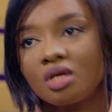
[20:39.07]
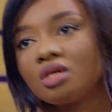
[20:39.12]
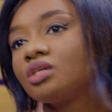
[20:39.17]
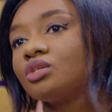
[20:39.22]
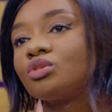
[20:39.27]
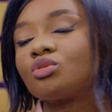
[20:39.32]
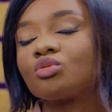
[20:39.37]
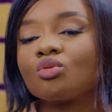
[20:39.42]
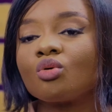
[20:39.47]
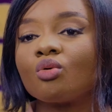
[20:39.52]

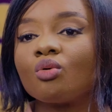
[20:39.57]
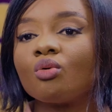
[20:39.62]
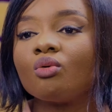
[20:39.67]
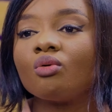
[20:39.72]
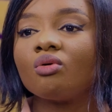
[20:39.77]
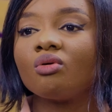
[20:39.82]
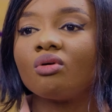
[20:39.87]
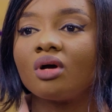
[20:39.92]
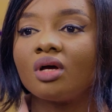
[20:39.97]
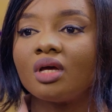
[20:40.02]

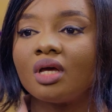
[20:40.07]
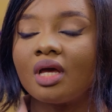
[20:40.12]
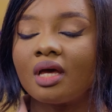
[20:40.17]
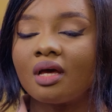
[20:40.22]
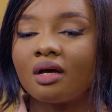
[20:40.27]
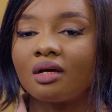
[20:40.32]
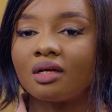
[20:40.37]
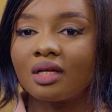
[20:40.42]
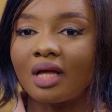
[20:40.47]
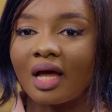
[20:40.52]
so
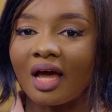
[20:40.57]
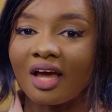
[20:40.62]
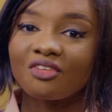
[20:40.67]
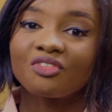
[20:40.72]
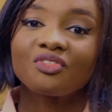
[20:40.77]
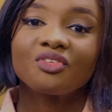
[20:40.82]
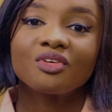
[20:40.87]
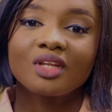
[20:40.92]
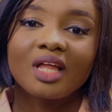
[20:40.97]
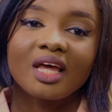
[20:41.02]
I
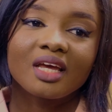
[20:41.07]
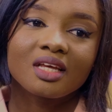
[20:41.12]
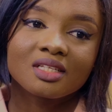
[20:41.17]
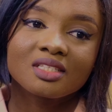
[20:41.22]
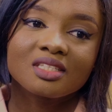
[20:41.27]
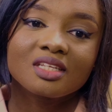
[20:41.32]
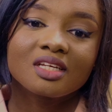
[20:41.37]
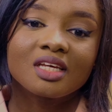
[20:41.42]
feel like it's